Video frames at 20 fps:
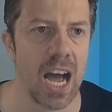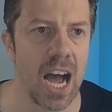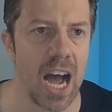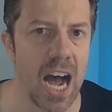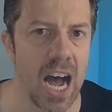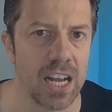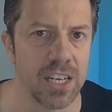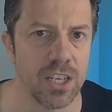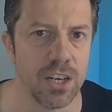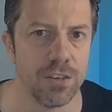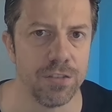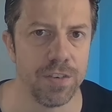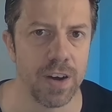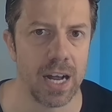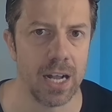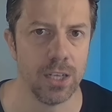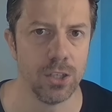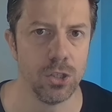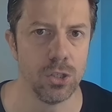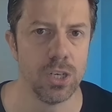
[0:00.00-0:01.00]

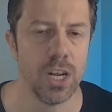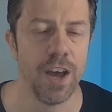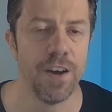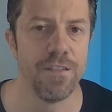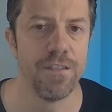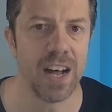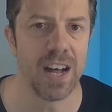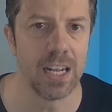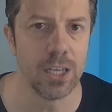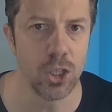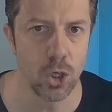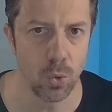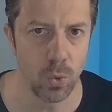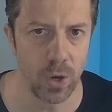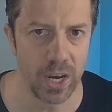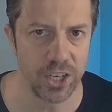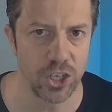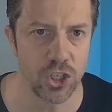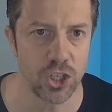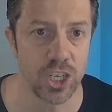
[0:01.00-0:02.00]
undervalued
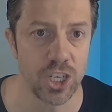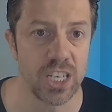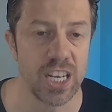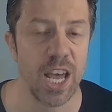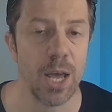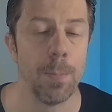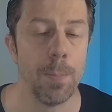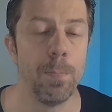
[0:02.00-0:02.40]
valuation